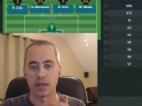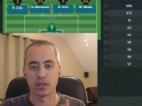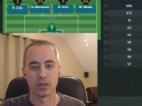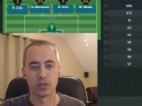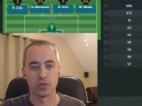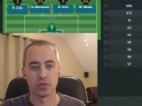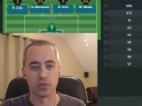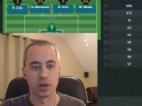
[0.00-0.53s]

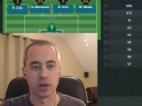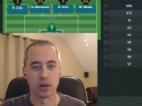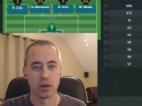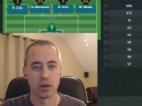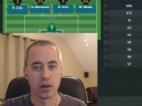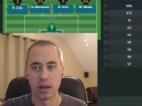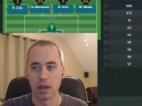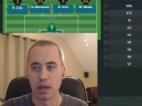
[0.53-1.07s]
on
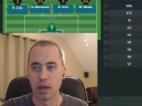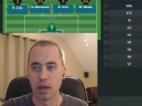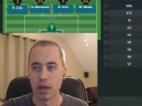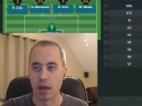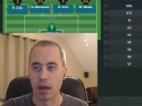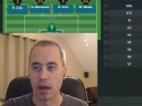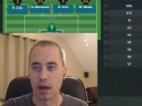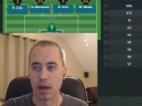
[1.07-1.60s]
Twitter
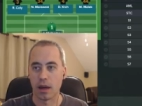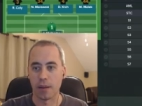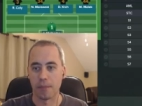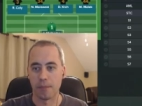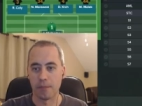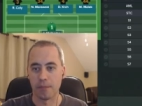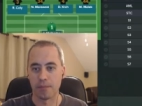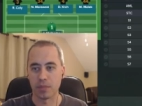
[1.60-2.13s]

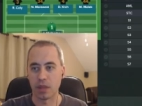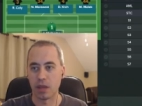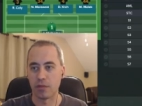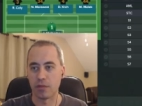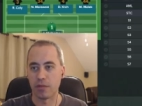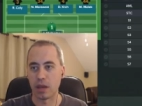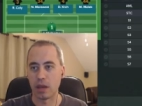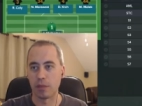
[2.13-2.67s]
um,
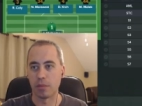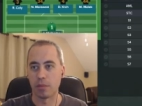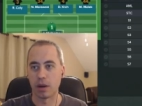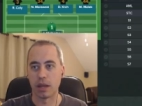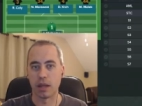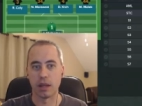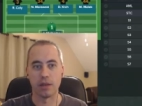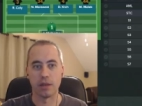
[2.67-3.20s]
if
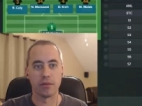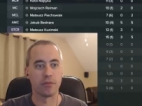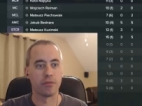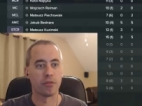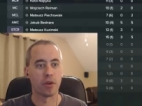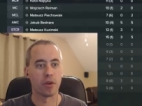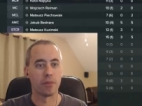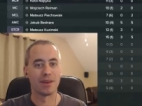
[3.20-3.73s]
anybody
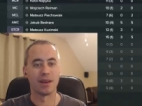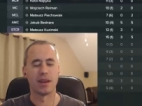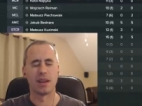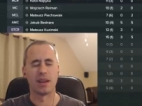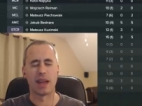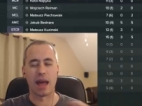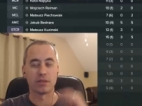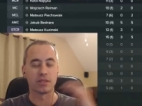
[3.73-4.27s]

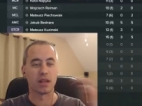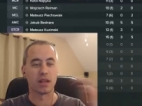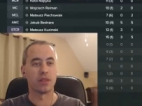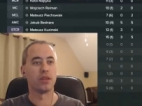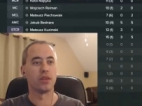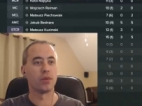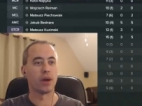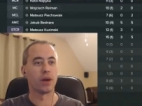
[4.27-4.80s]
from outside
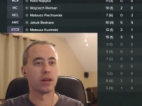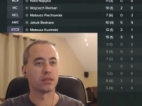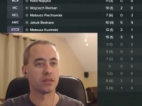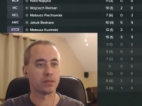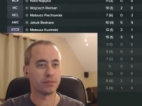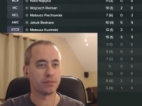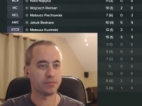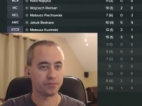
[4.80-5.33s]
the U
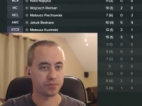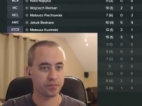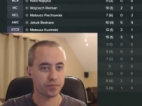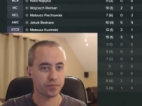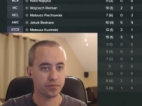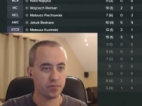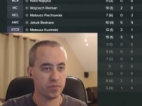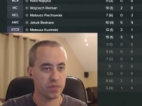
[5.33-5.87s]
S
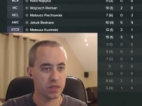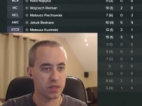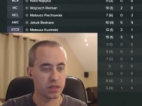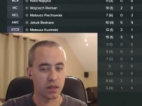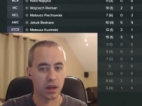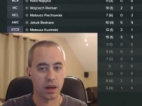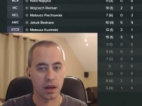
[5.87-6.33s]
Uh,